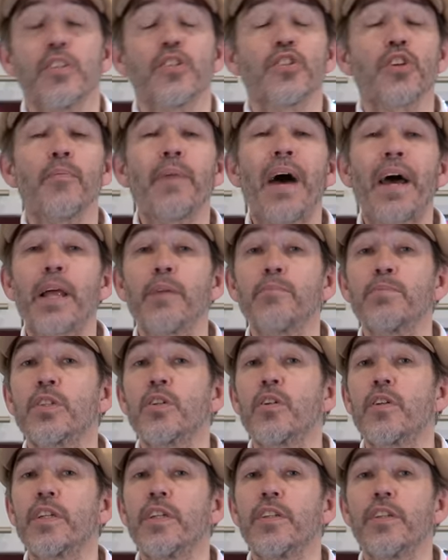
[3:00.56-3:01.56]
Some had
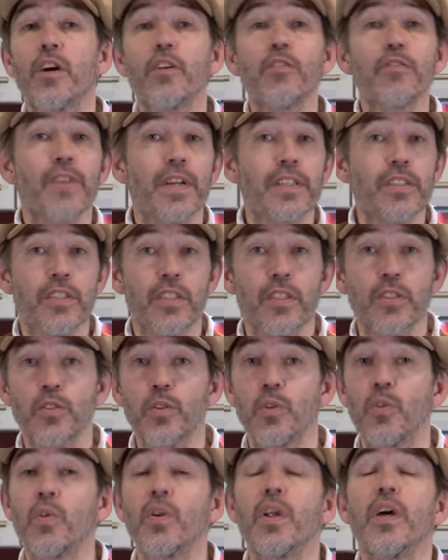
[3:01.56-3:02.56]
absolutely no venting
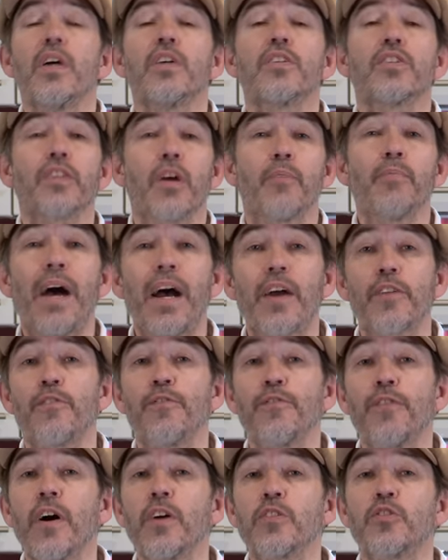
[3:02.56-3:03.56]
at all. Some had
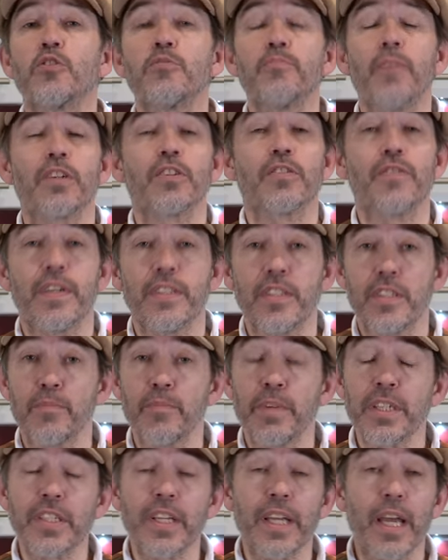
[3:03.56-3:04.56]
far too much venting
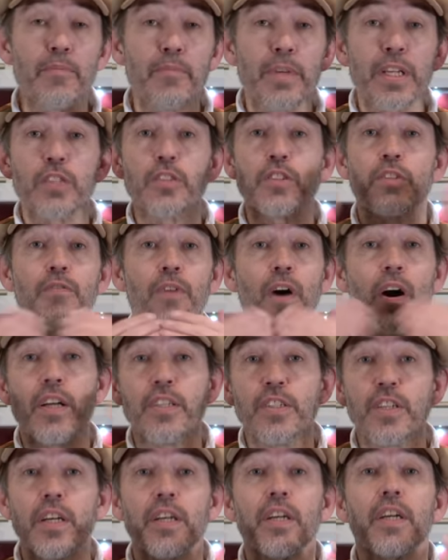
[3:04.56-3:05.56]
because, again, because the
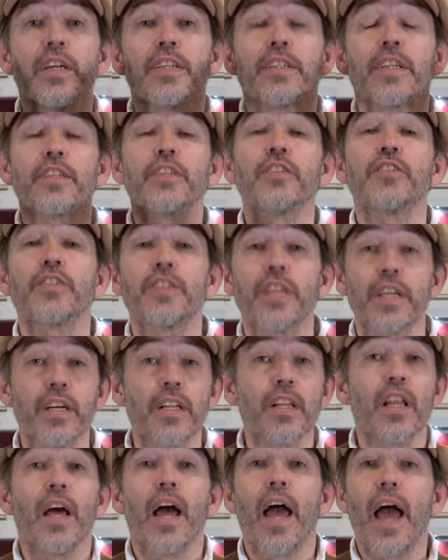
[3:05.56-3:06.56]
visor didn't
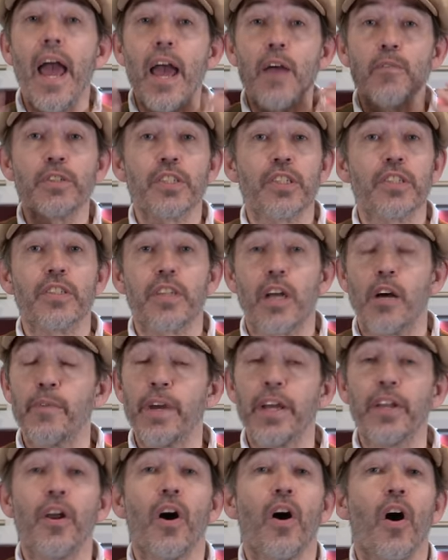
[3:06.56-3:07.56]
seal, air would just come
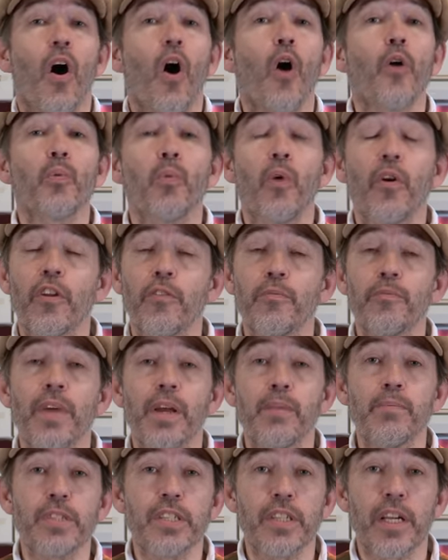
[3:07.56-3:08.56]
in. On one of them
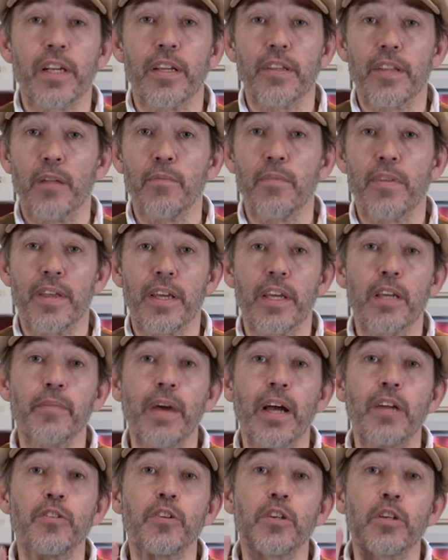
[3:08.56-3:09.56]
in particular that I'm thinking
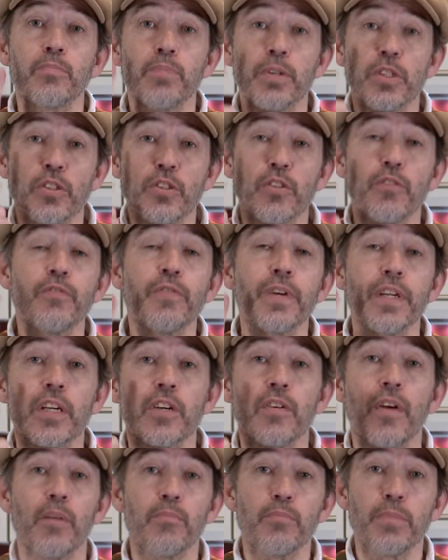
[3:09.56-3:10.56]
about, you could put your
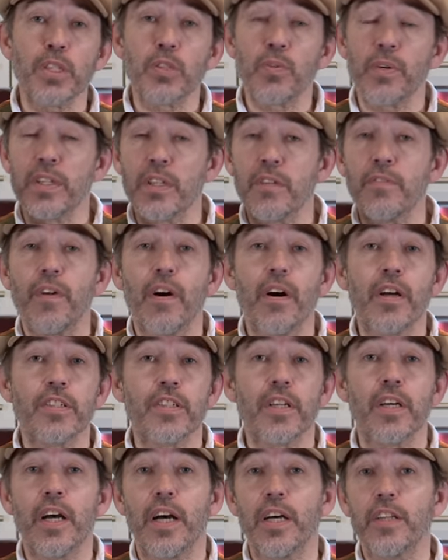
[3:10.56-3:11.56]
finger up between the
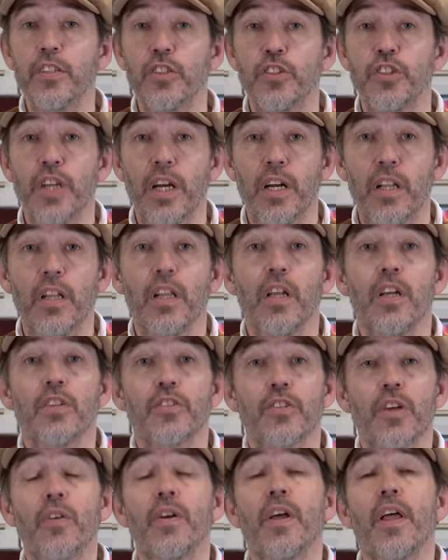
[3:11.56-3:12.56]
visor and the shell.
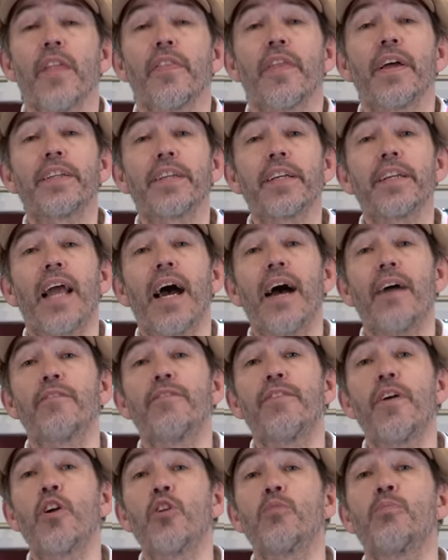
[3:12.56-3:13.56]
So they didn't
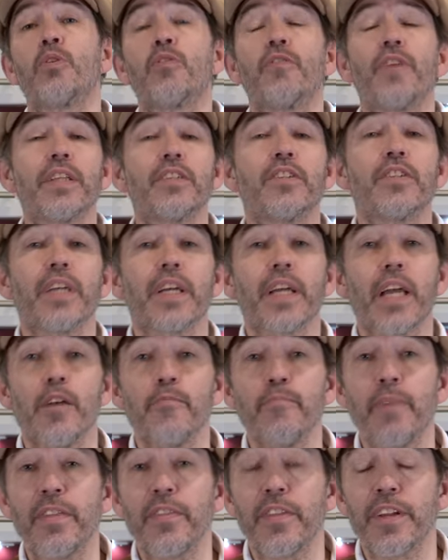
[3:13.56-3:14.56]
have variable venting.
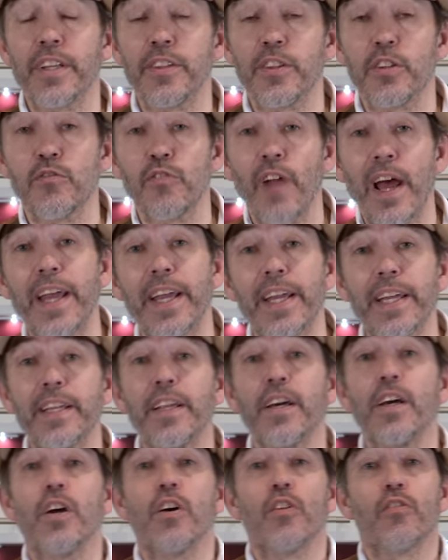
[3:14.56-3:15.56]
It meant that in the
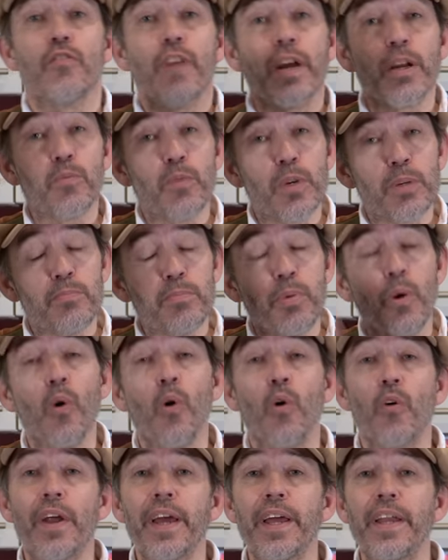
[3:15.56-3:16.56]
rain, rain would
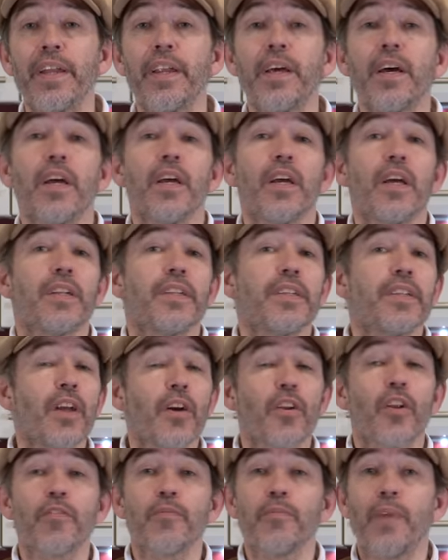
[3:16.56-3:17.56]
pour in.
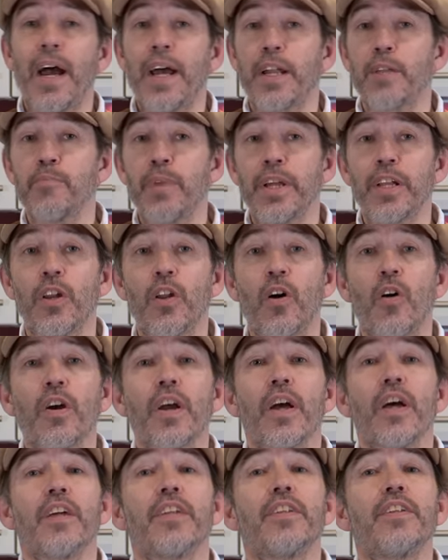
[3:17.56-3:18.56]
None of them had a pin lock.